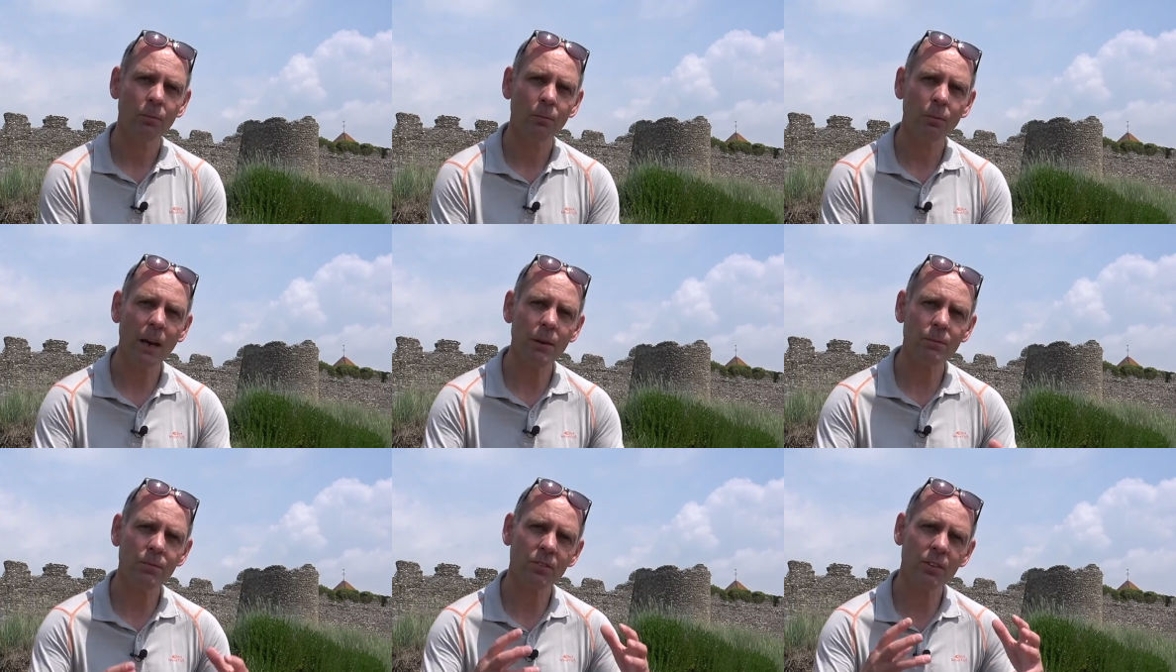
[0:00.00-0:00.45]

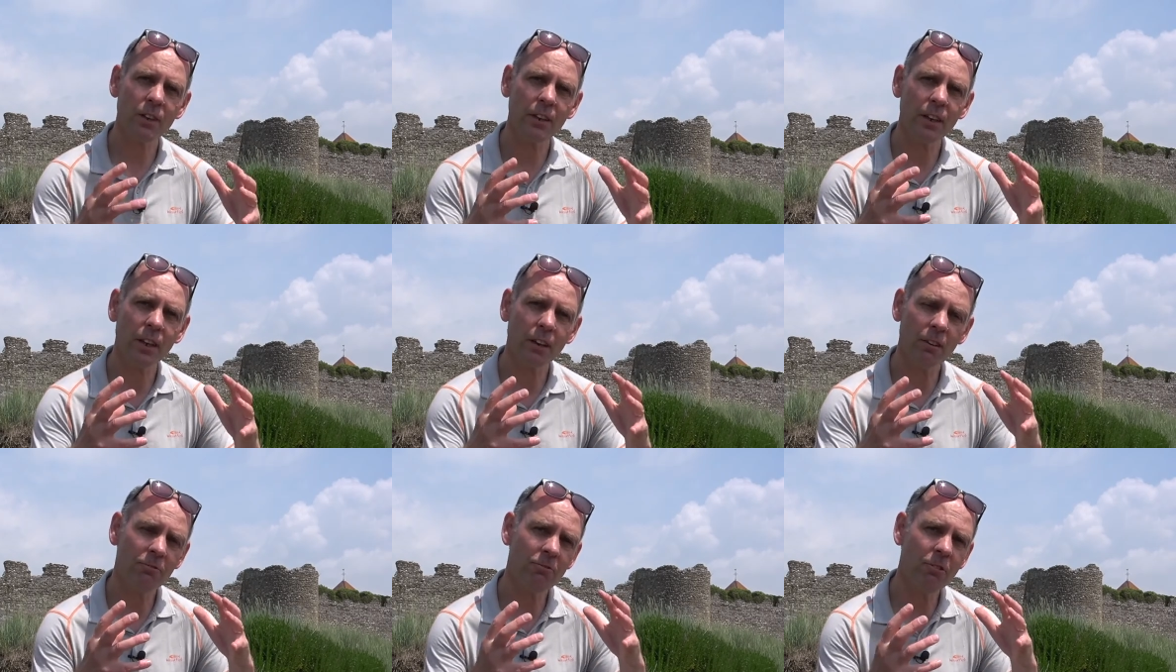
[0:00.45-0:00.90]
Perhaps
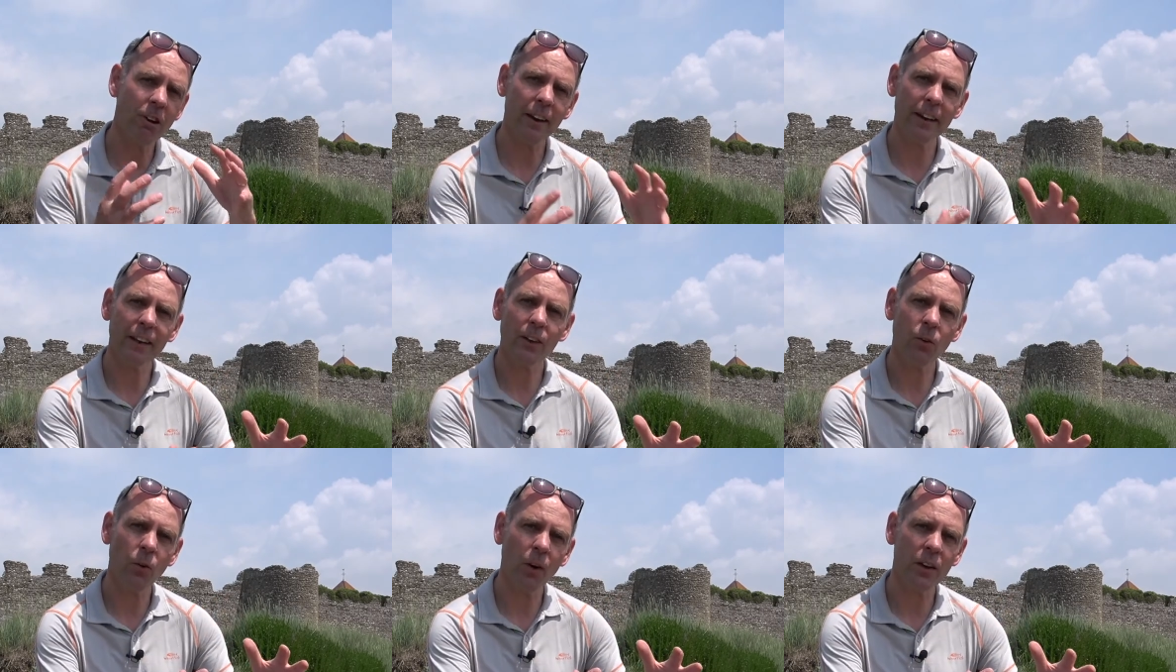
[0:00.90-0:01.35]
the
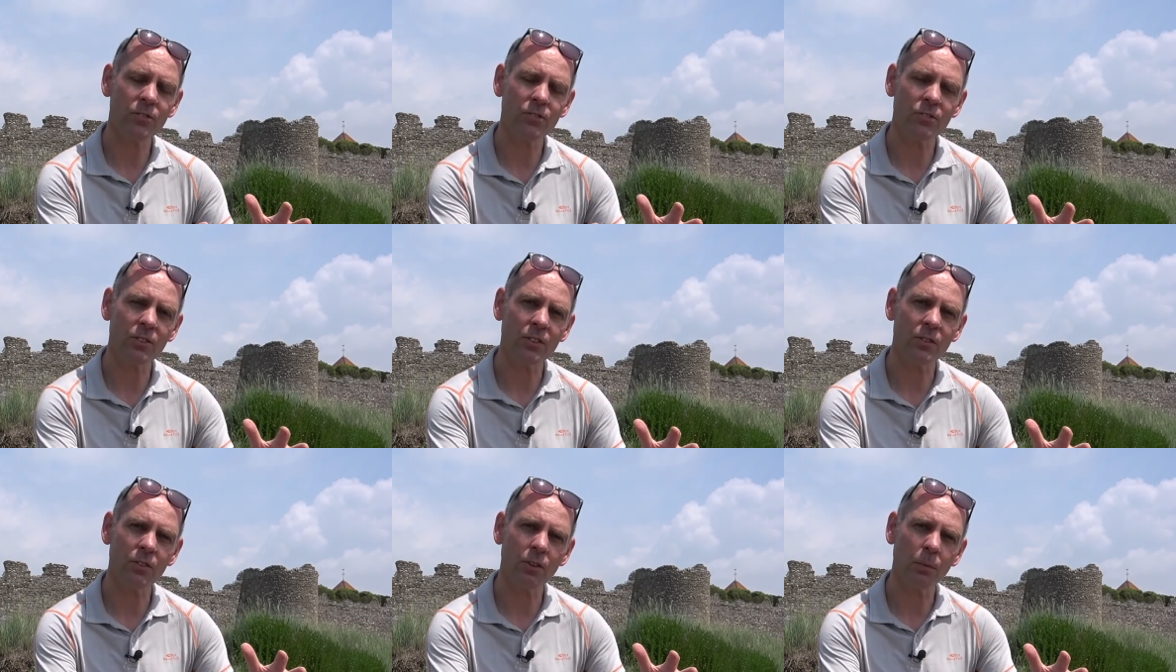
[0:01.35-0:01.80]
right
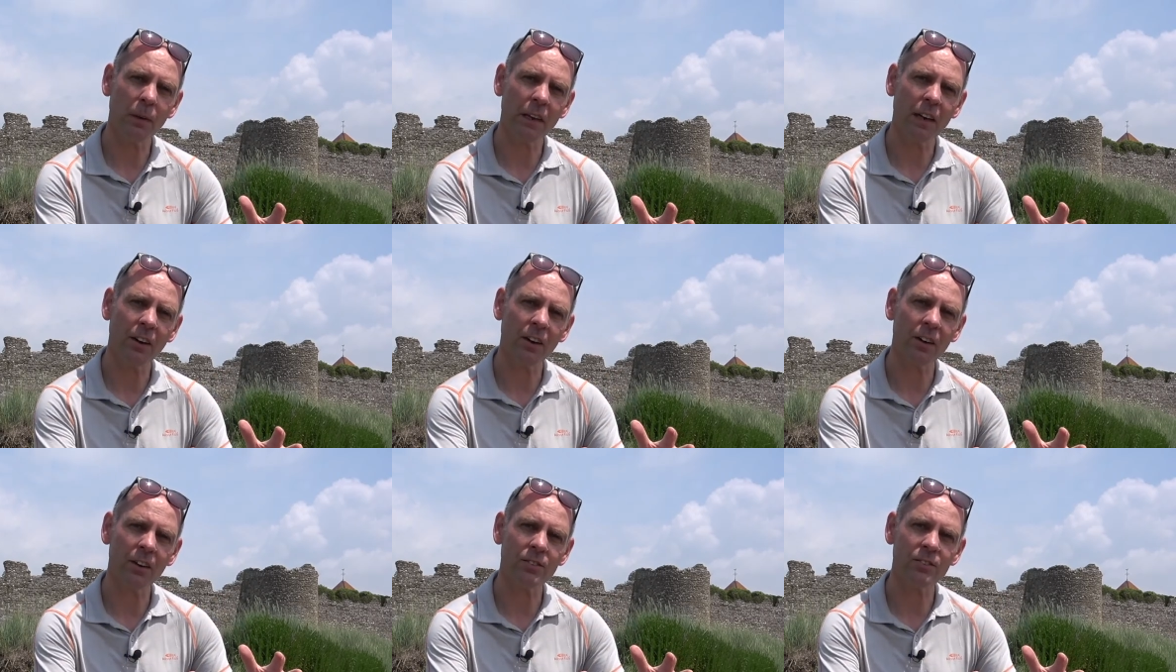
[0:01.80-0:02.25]
question to be
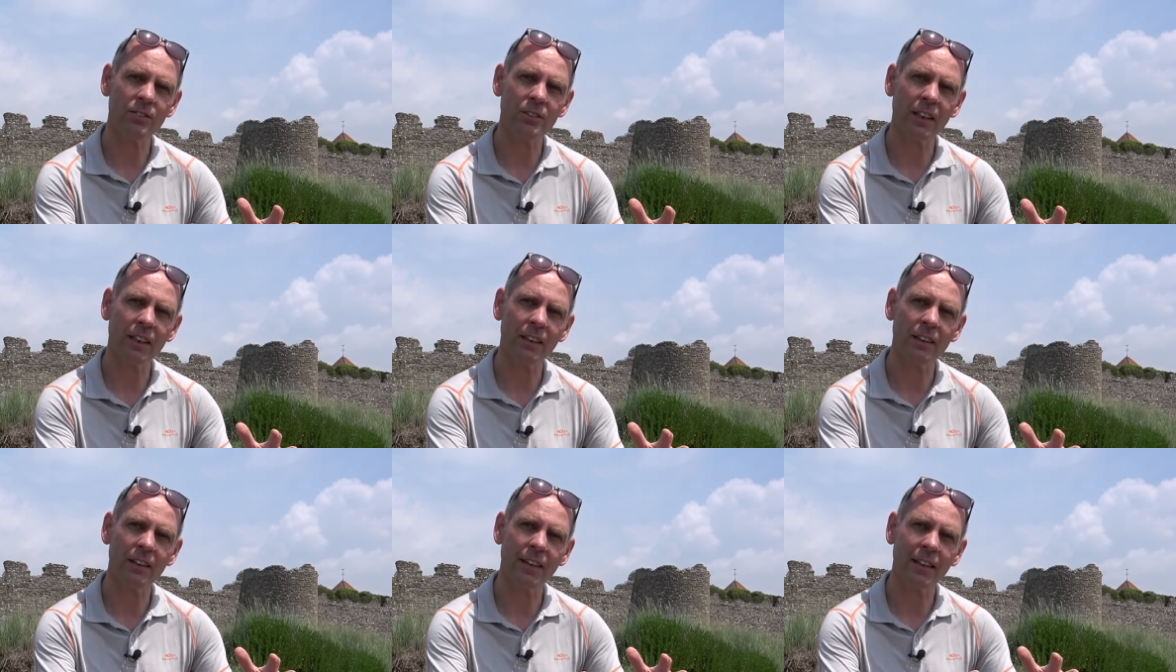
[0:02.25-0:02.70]

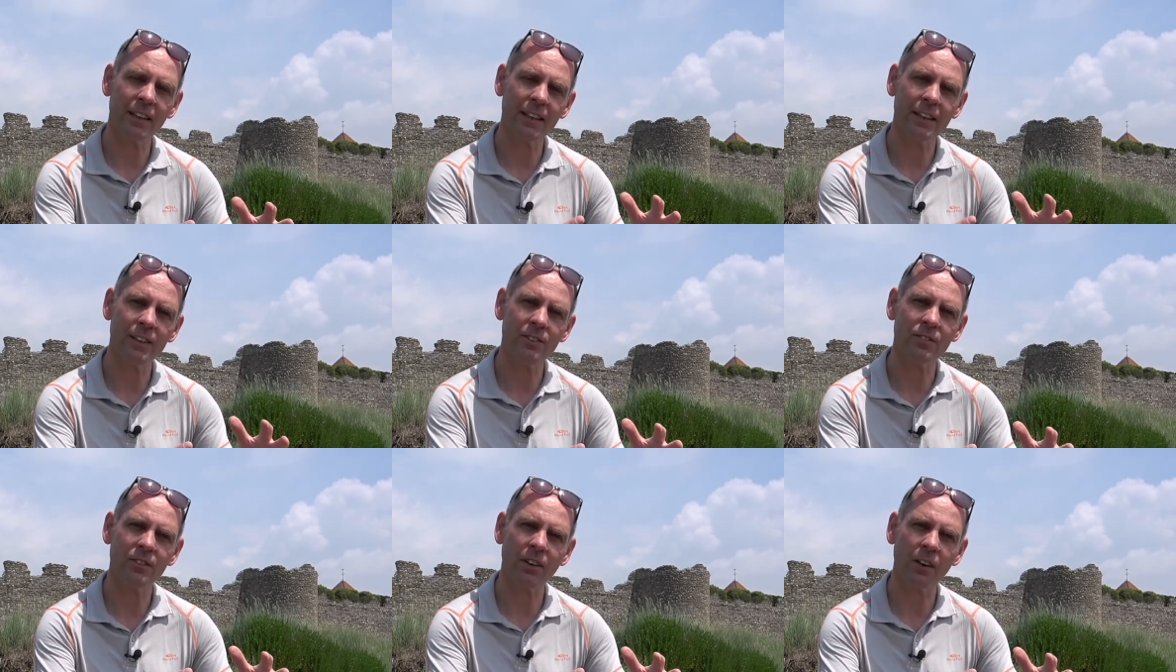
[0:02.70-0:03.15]
asking at
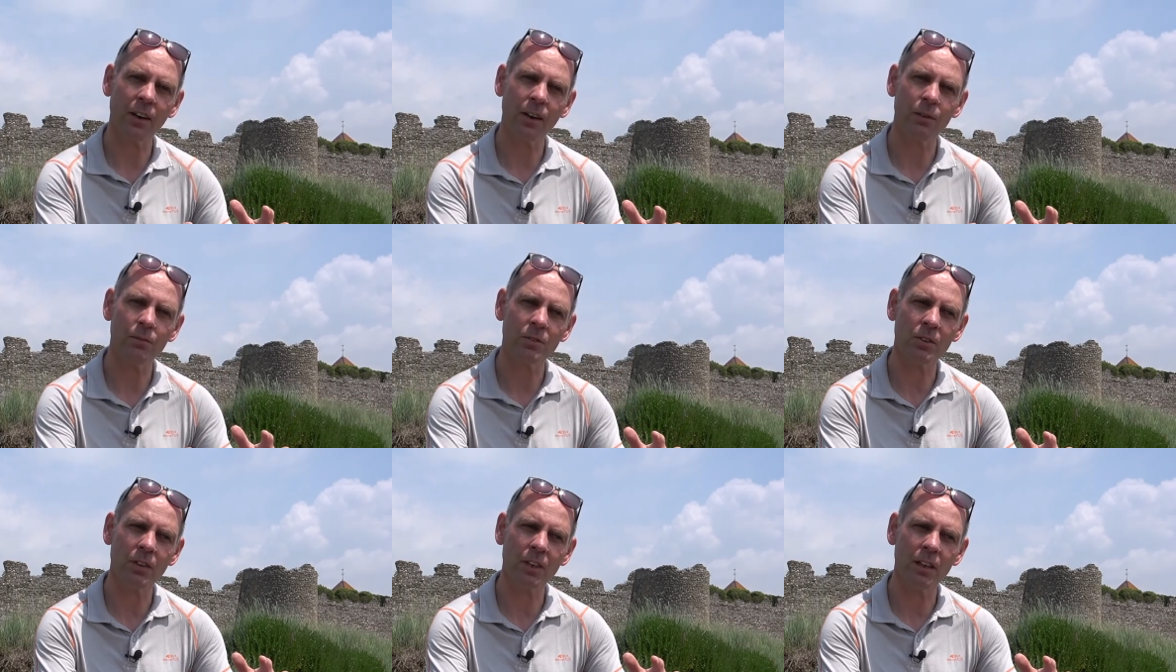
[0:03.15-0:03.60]
these
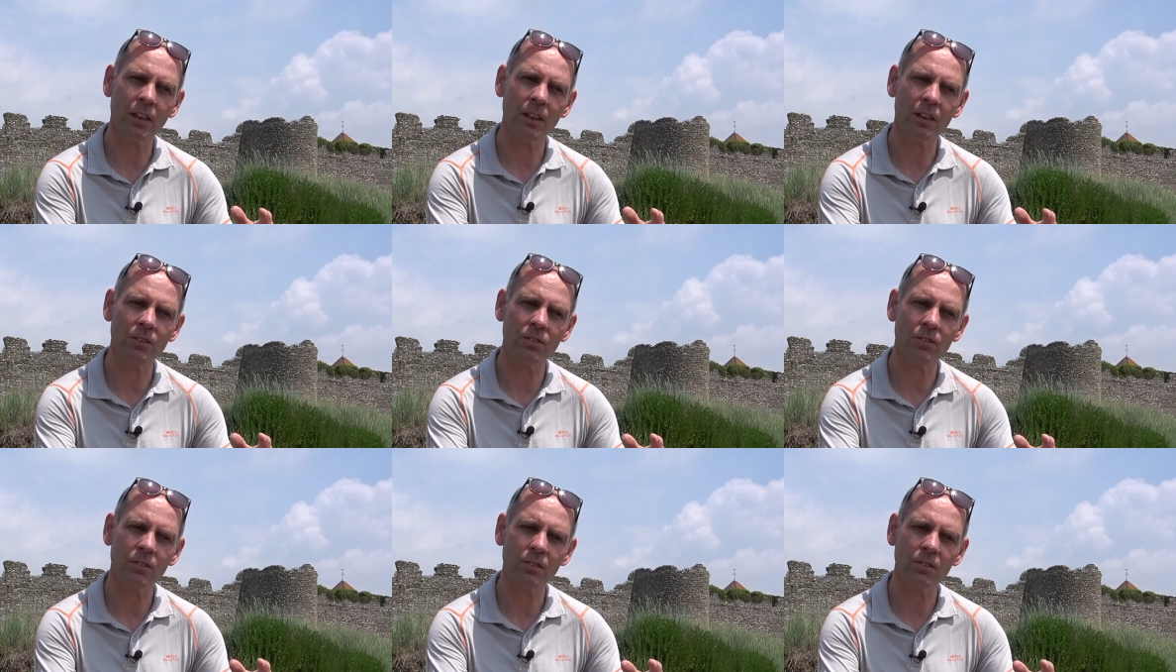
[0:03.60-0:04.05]
times
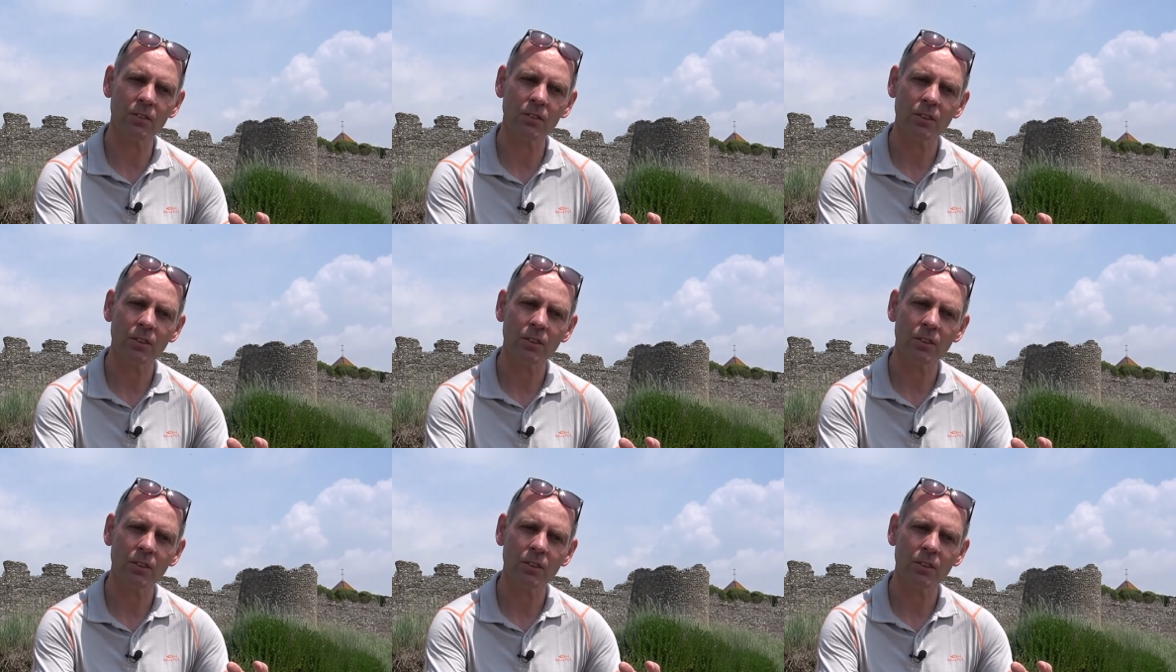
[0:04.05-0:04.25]
is